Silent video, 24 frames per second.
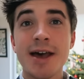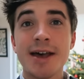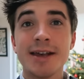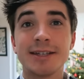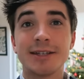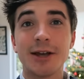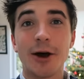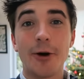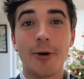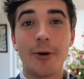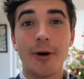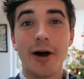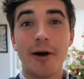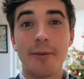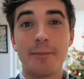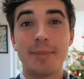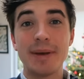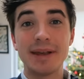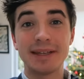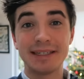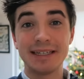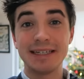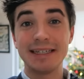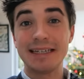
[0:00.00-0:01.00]
So a
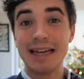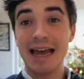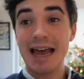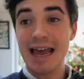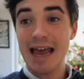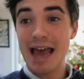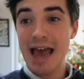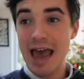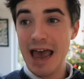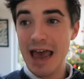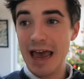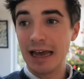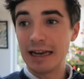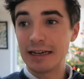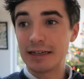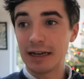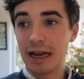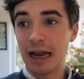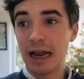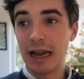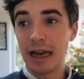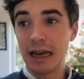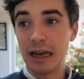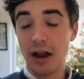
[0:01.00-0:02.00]
busy day
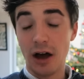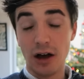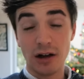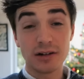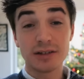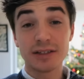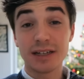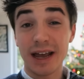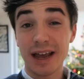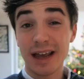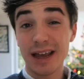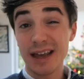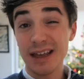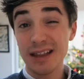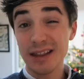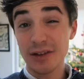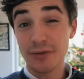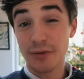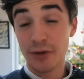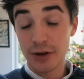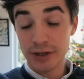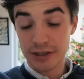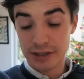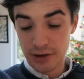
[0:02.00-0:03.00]
ahead, a long day in
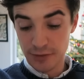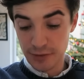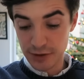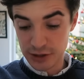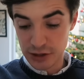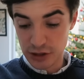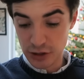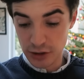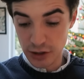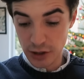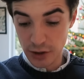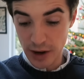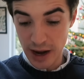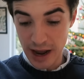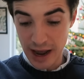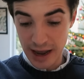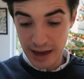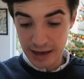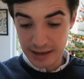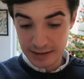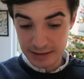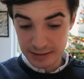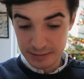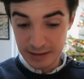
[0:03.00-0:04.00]
the voiceover studio,
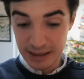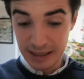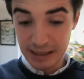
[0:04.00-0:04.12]
and